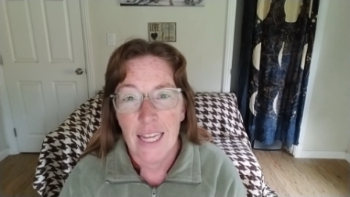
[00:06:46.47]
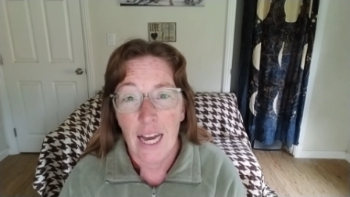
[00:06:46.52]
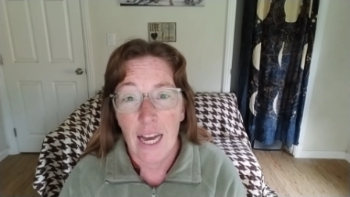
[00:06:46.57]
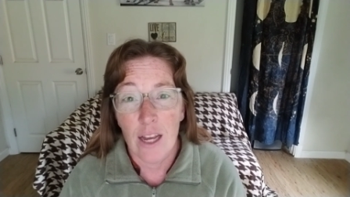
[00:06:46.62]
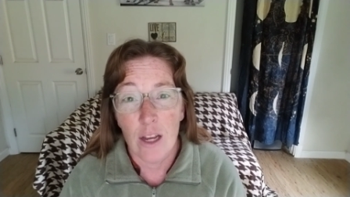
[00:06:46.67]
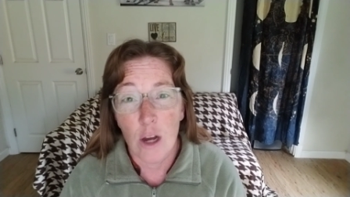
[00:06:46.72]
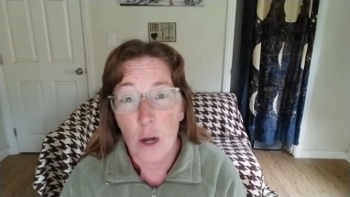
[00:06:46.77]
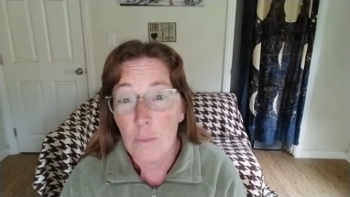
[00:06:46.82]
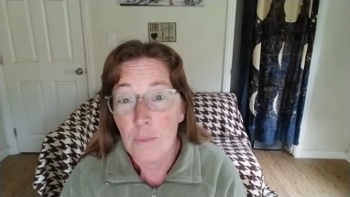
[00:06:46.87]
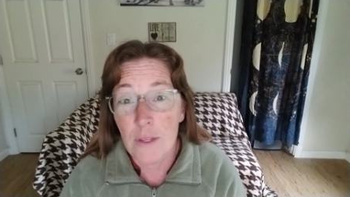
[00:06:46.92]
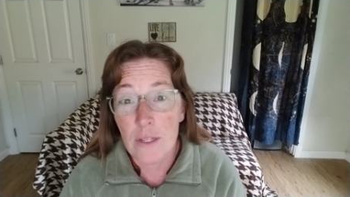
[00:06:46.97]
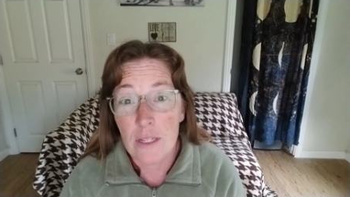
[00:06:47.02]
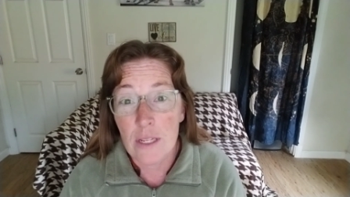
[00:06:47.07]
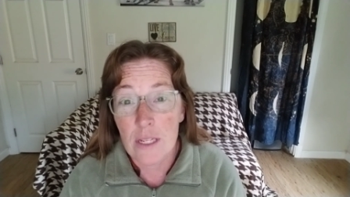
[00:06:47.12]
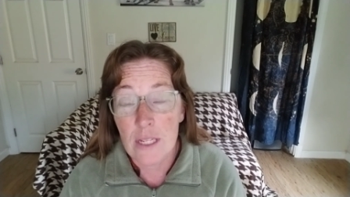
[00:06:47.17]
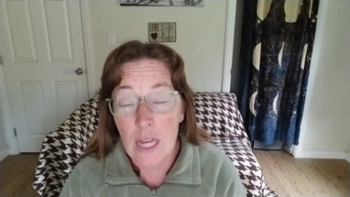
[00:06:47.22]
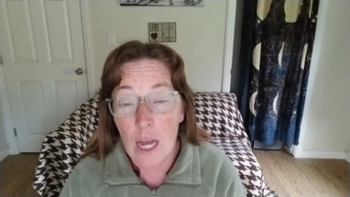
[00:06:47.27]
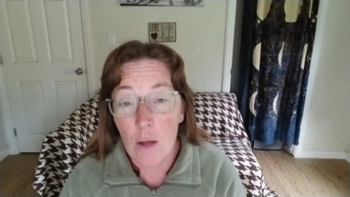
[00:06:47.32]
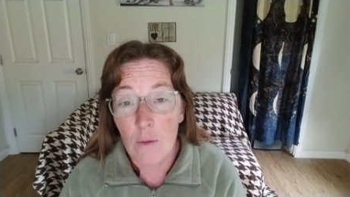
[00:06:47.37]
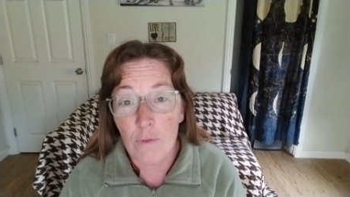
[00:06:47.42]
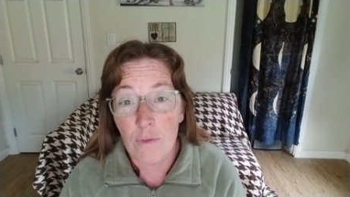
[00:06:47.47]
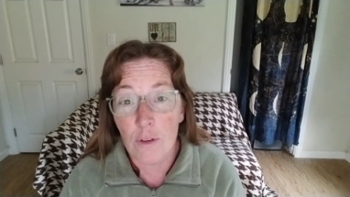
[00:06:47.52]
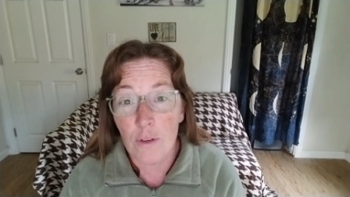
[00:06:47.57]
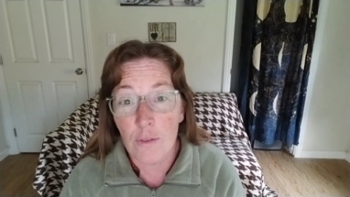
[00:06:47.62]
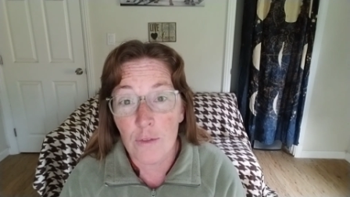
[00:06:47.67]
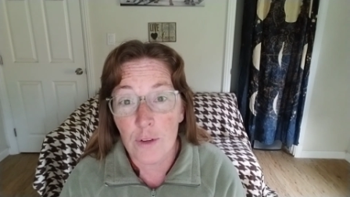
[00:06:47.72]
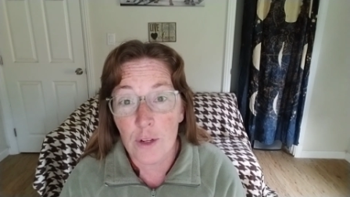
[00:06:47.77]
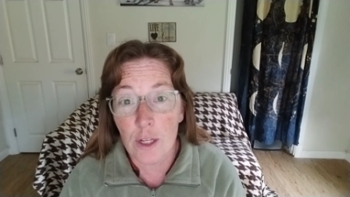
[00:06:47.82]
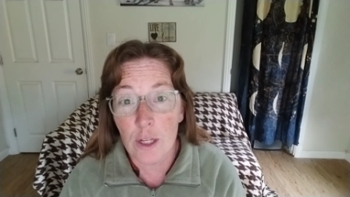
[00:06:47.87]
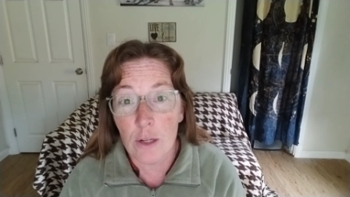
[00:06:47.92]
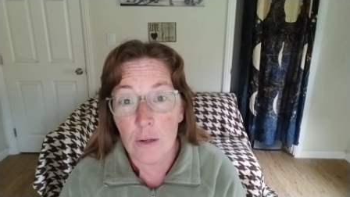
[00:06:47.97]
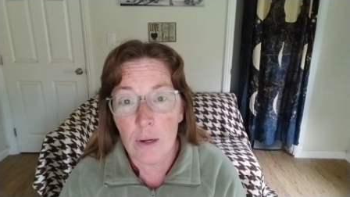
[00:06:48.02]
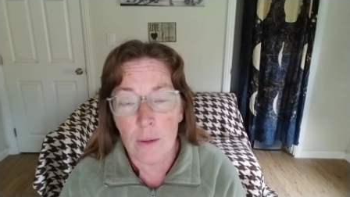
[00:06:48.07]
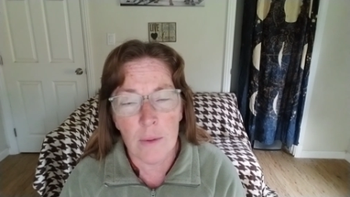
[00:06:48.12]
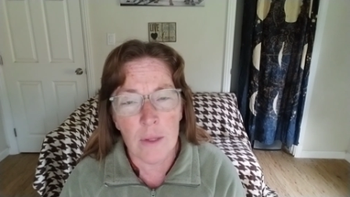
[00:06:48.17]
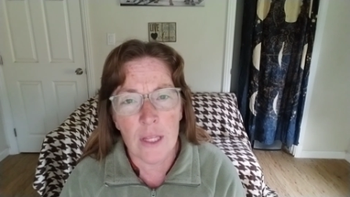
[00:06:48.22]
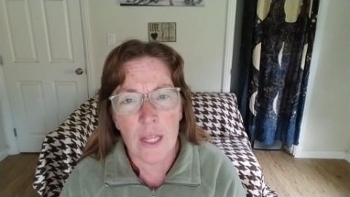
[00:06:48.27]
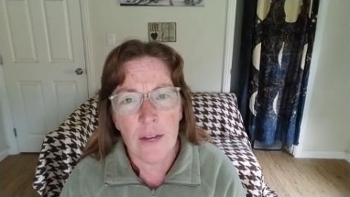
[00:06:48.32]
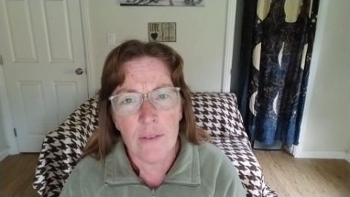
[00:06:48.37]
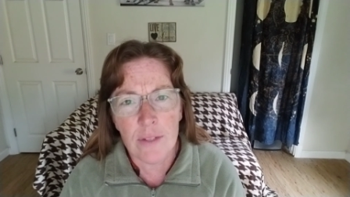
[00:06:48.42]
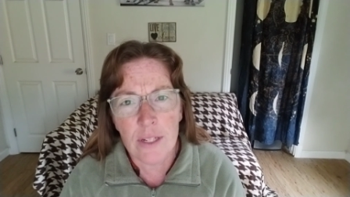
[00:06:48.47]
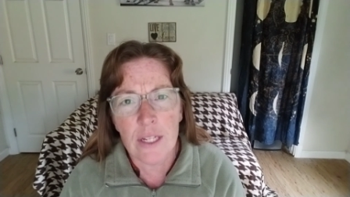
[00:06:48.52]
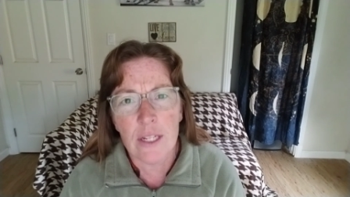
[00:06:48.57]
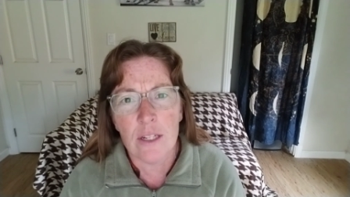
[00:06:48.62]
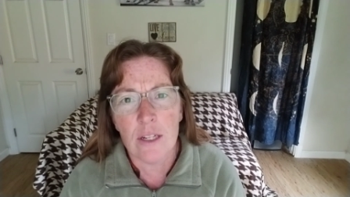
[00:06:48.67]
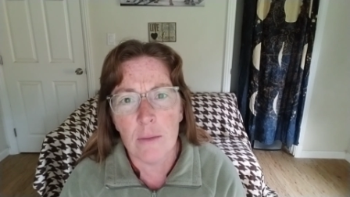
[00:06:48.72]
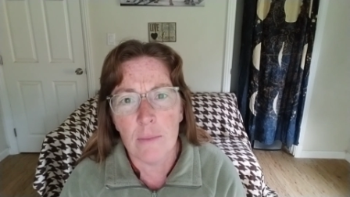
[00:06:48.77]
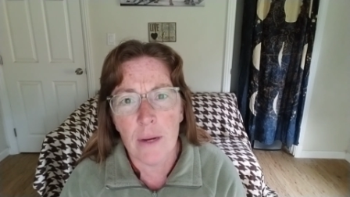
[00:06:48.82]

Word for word: I hope this is helpful for you. I would love to hear